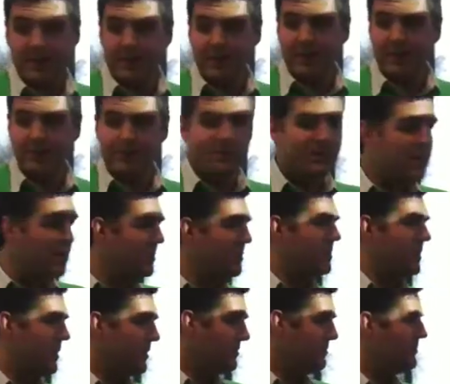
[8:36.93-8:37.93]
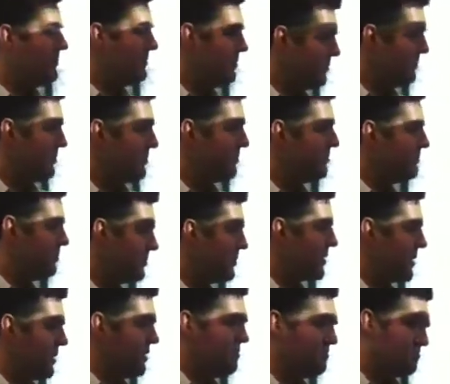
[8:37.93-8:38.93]
It's future
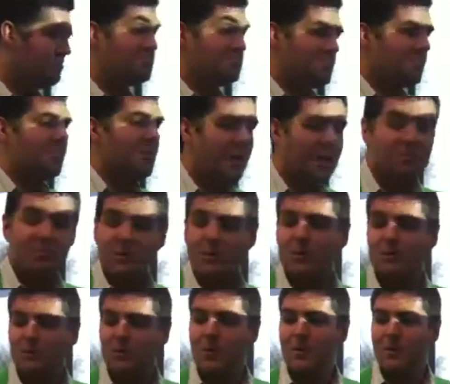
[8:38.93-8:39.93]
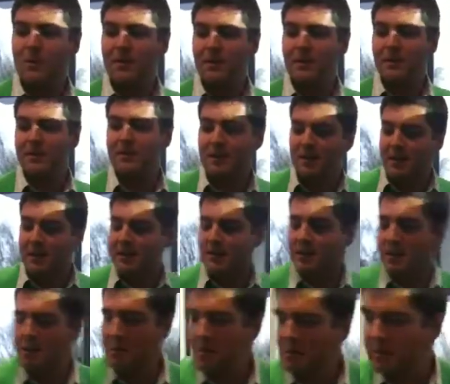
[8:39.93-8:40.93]
can move forward and things.
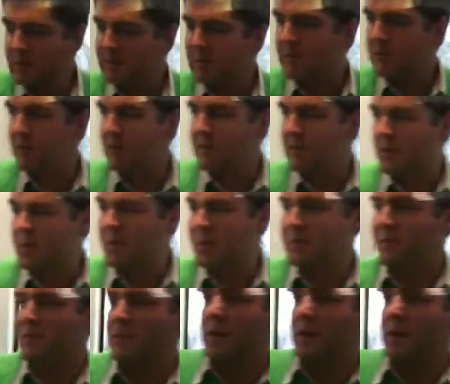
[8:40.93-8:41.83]
So just to answer question